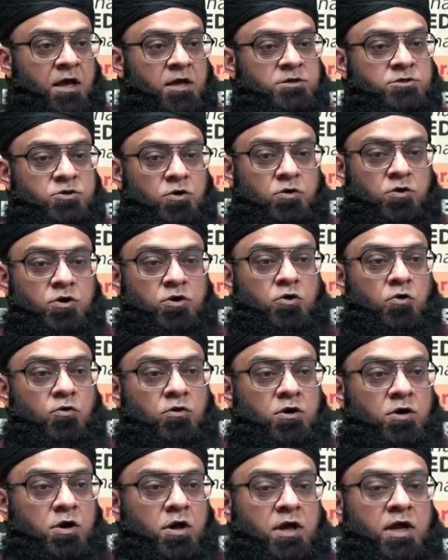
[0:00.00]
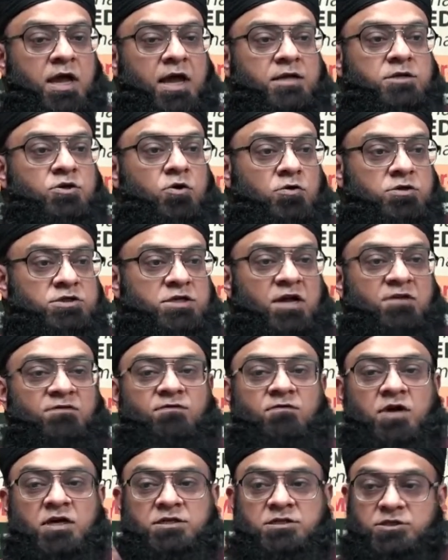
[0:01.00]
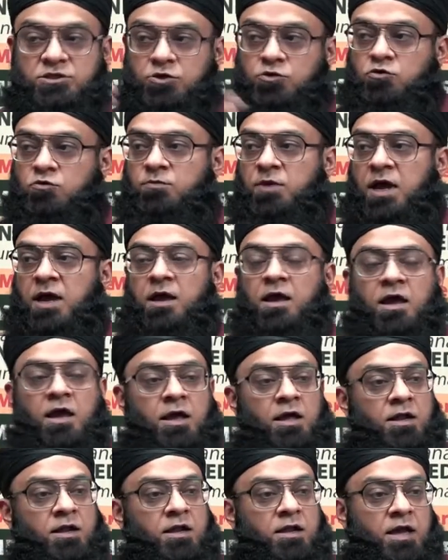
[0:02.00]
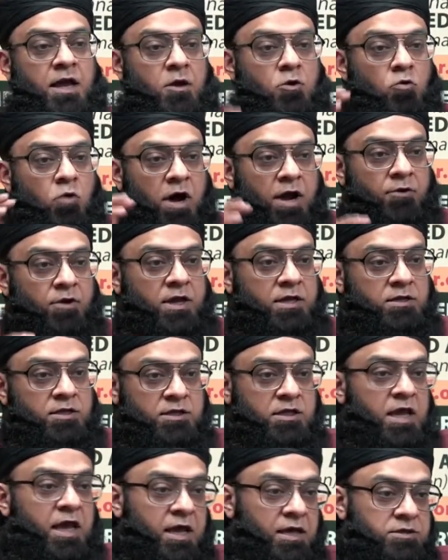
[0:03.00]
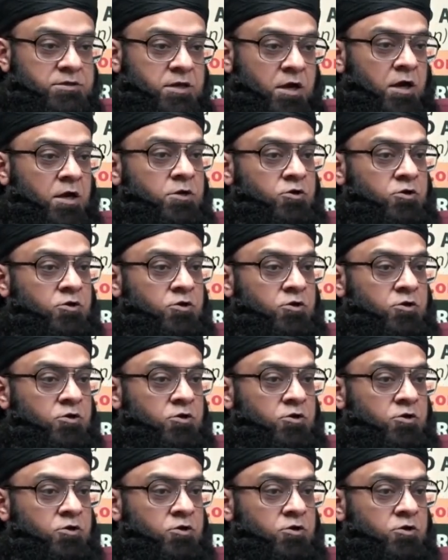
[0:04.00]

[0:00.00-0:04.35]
So don't get yourself consumed in acquiring the things.